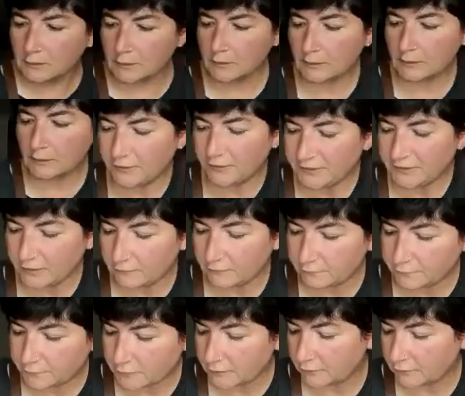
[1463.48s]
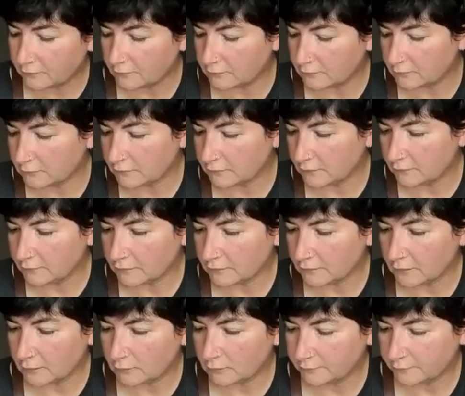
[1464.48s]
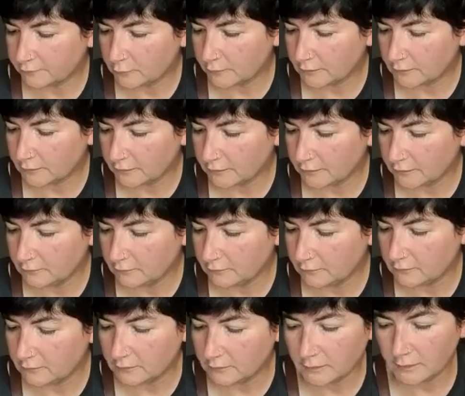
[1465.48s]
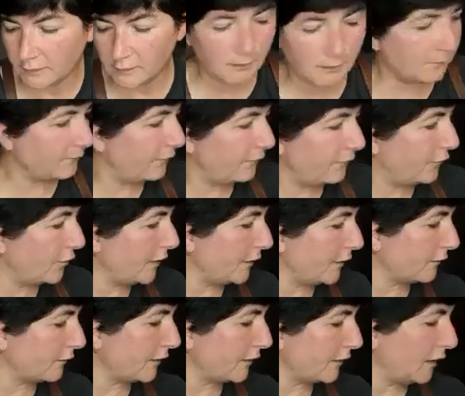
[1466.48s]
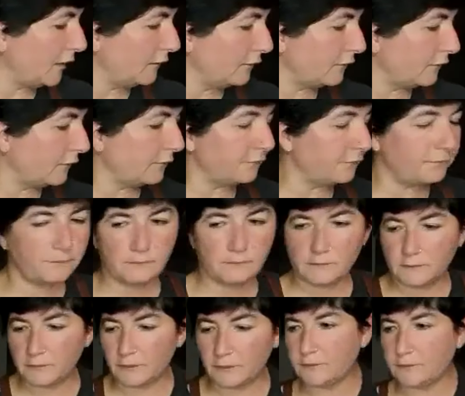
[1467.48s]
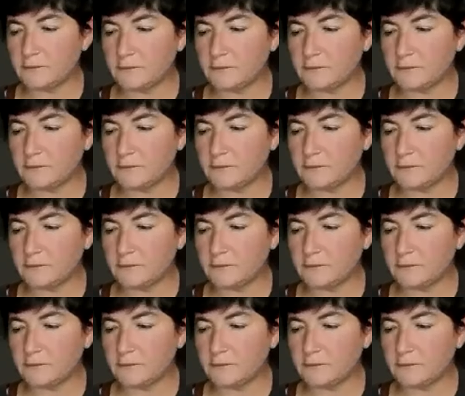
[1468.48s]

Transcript: if I don't freeze it, it'll tend to go off quickly. 400 grams of diced